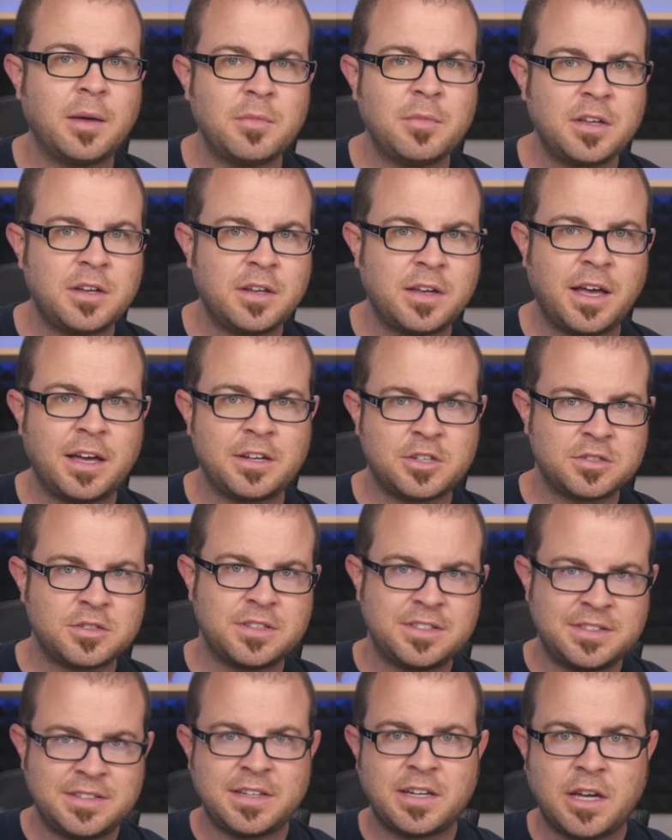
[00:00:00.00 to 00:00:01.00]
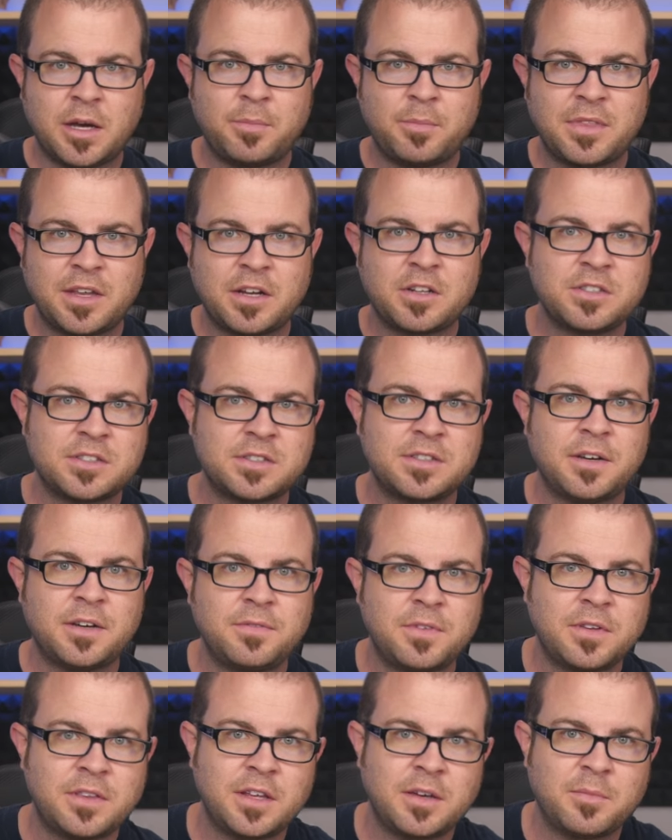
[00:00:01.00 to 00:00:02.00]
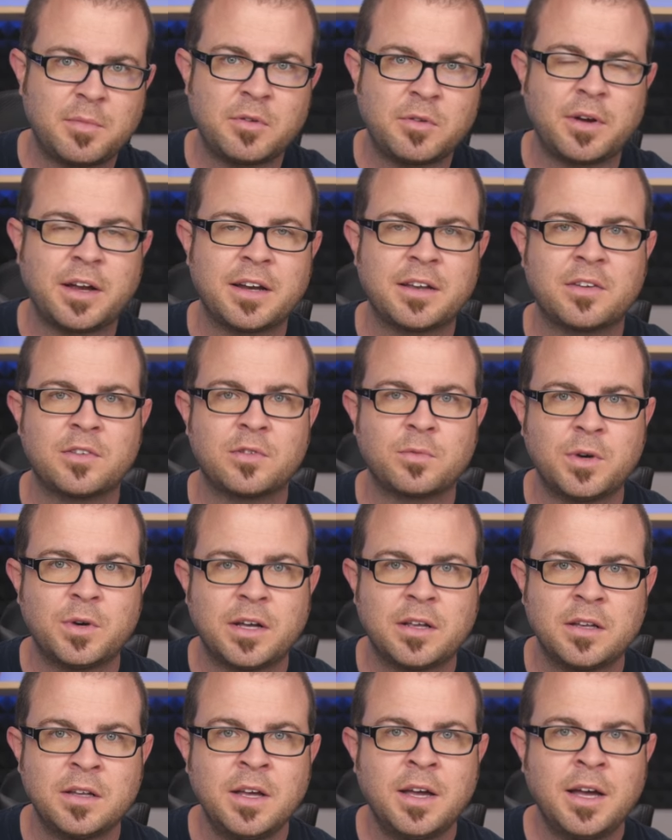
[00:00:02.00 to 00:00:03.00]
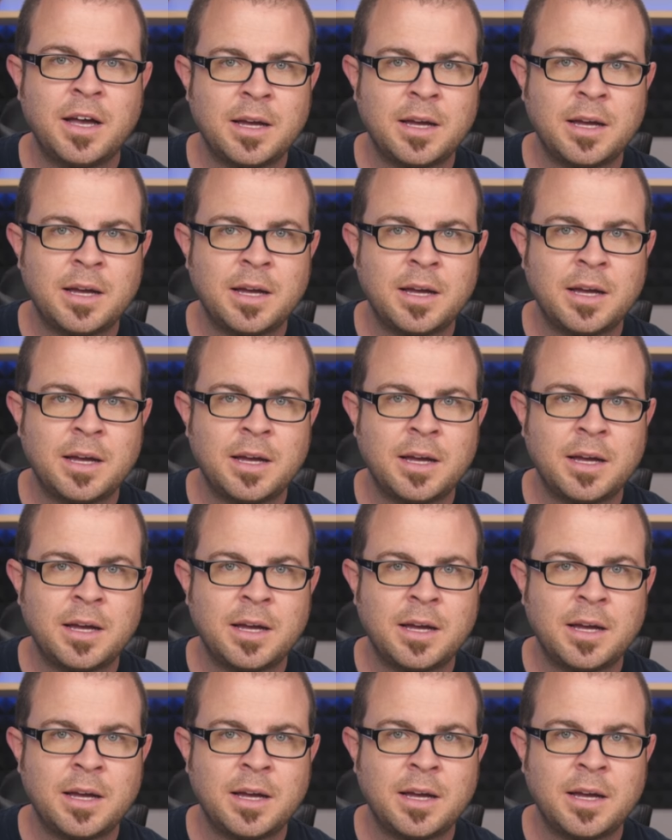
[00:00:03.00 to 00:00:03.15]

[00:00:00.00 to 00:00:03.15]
I'm going to actually dig up their stuff that they've been writing as well.